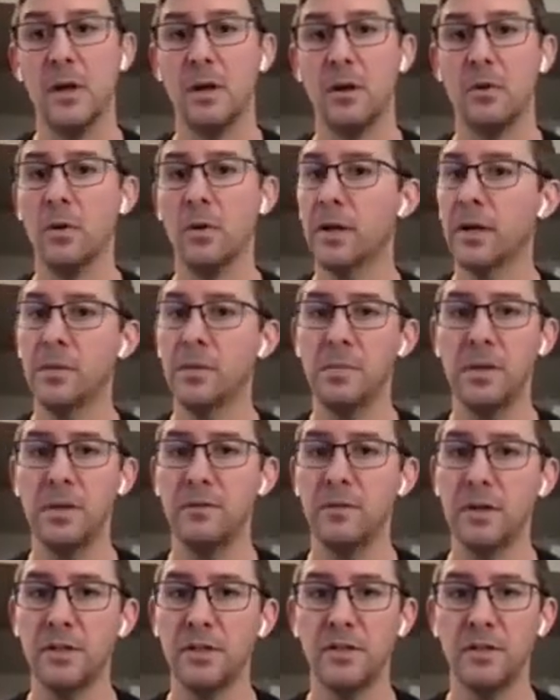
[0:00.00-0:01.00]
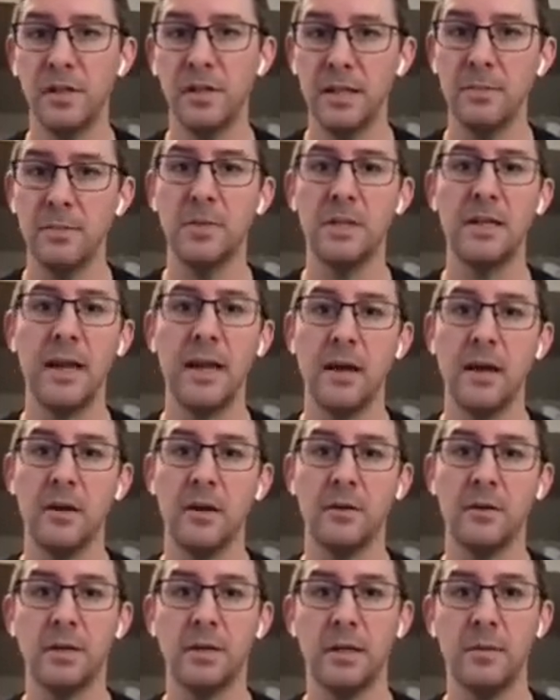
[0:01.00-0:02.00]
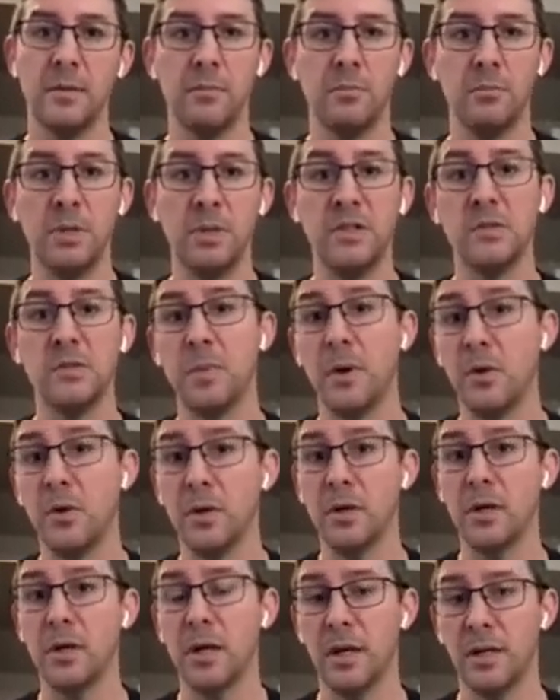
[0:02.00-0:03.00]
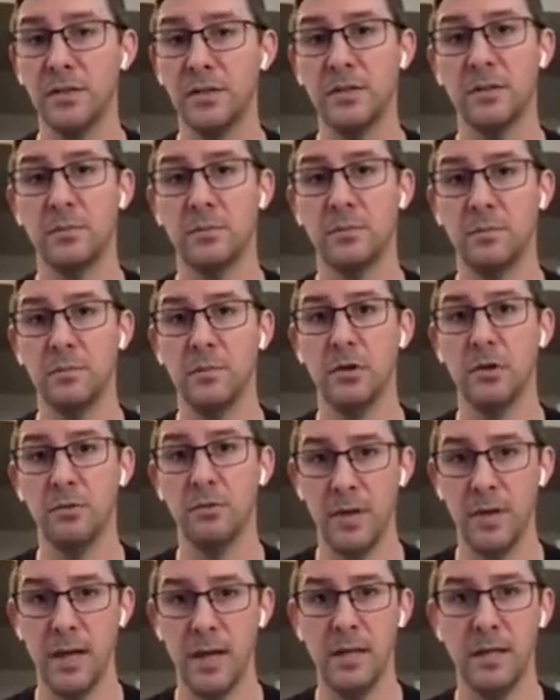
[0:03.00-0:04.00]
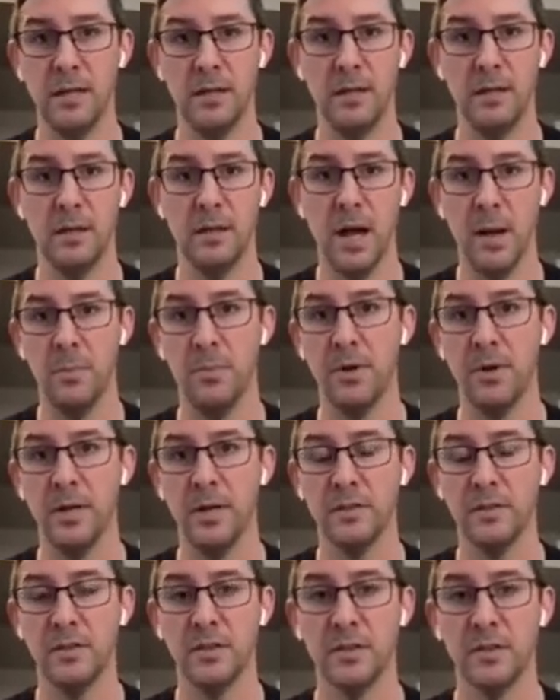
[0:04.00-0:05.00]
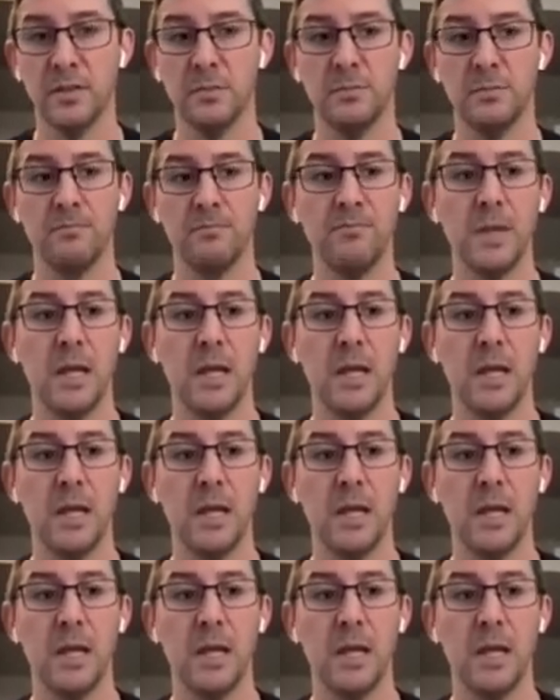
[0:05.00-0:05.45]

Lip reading: or it can be a very slimmed down and bespoke custom created operating system.